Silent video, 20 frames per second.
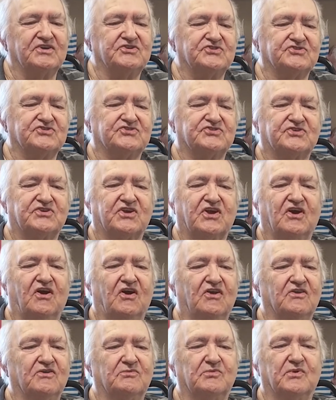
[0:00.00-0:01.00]
just
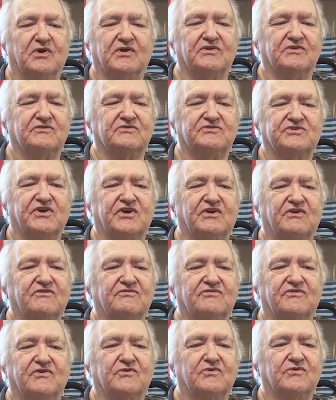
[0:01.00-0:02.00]
called them on the
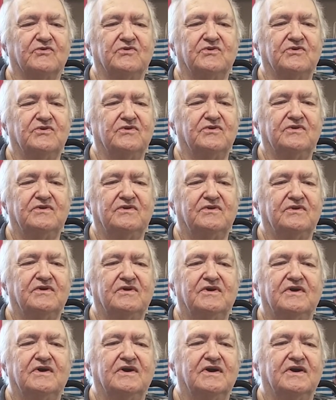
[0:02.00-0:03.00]
telephone
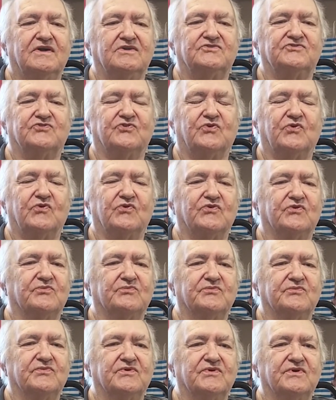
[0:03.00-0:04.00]
and told
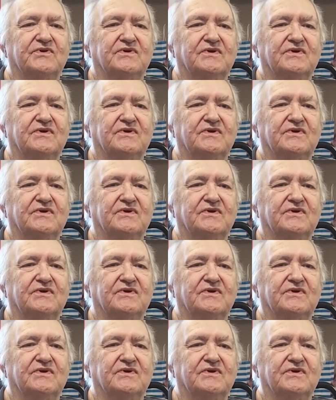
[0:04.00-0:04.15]
them.